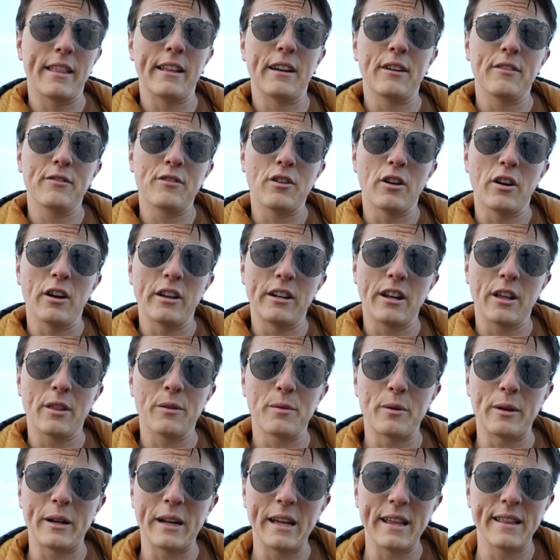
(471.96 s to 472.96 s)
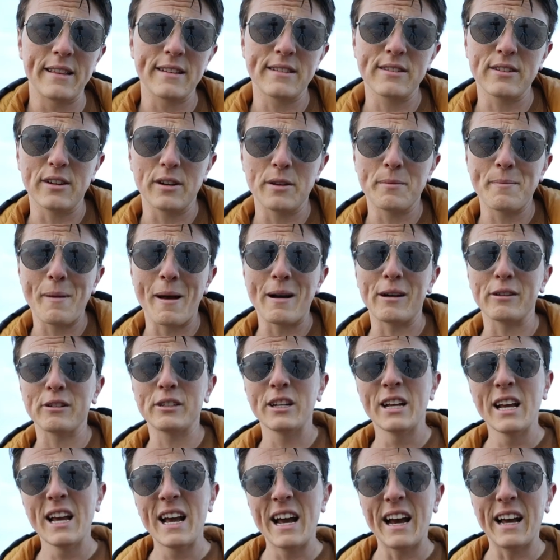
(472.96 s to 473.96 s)
and then I've got another one in the side
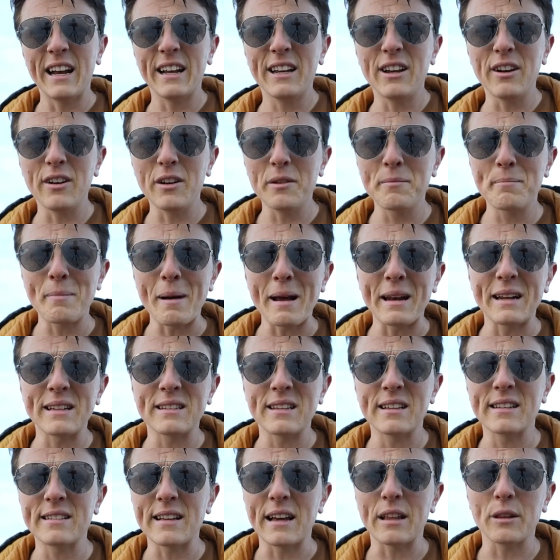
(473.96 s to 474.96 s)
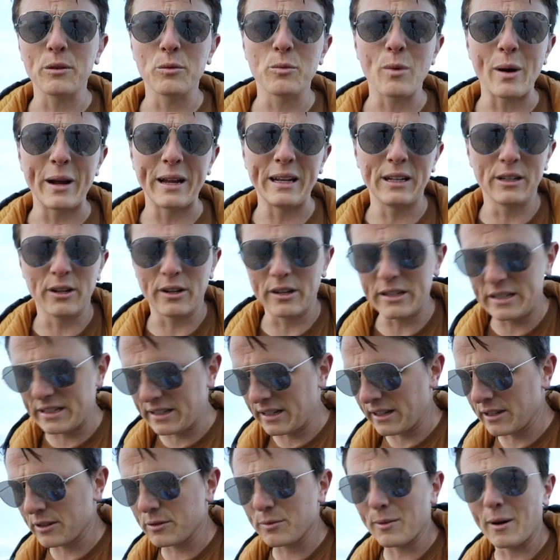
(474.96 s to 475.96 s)
pouch, and it kind of balances out the weight
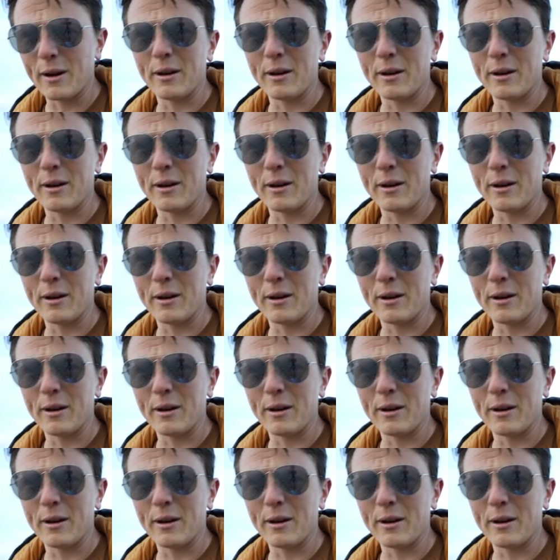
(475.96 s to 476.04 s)
nicely as